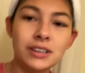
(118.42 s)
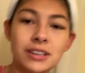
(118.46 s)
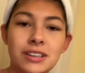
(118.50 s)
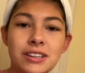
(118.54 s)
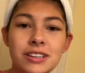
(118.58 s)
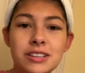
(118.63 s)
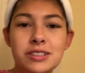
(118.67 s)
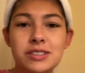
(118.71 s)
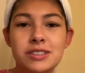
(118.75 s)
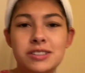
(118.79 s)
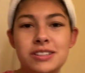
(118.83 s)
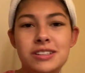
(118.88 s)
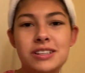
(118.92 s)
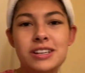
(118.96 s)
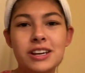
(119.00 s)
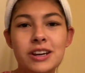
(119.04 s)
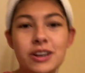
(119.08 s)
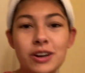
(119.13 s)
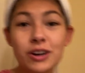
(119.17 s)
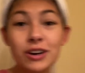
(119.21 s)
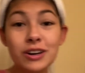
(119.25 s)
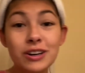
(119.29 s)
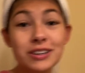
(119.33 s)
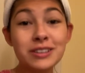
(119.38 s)

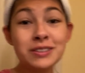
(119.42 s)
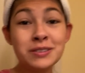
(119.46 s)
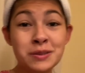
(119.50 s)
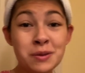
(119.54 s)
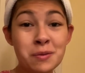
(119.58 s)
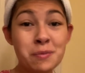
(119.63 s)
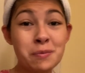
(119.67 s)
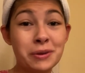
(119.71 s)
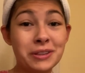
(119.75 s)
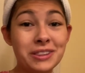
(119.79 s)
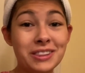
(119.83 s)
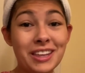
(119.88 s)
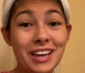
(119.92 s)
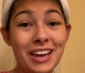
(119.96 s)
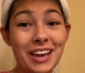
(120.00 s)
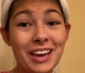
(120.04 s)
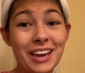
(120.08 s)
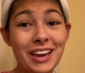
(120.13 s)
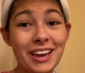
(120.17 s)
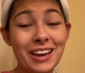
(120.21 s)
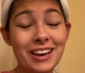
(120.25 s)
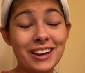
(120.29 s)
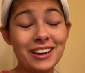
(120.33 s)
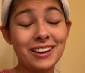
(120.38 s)
sneakers, but
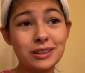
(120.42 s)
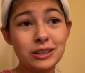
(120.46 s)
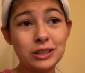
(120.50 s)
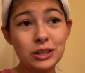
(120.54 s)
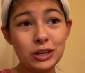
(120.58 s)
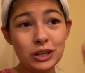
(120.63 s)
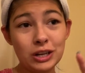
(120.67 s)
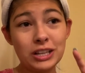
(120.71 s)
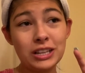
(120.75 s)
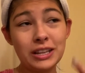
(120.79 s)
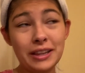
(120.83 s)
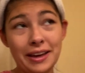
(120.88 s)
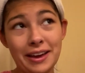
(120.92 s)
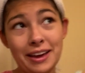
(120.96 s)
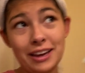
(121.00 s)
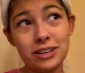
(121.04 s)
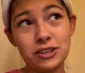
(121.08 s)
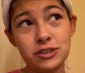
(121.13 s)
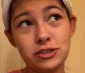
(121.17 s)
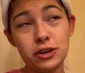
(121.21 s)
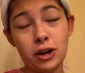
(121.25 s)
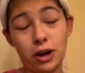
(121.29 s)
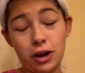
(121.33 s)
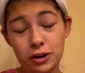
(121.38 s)
they look like
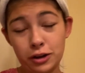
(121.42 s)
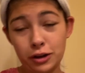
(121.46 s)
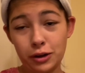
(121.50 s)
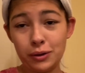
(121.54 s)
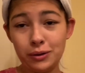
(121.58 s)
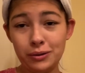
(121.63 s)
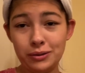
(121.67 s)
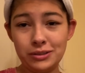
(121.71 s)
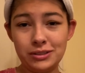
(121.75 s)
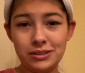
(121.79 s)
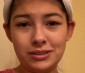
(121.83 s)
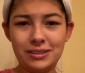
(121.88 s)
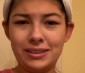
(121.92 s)
Chacos /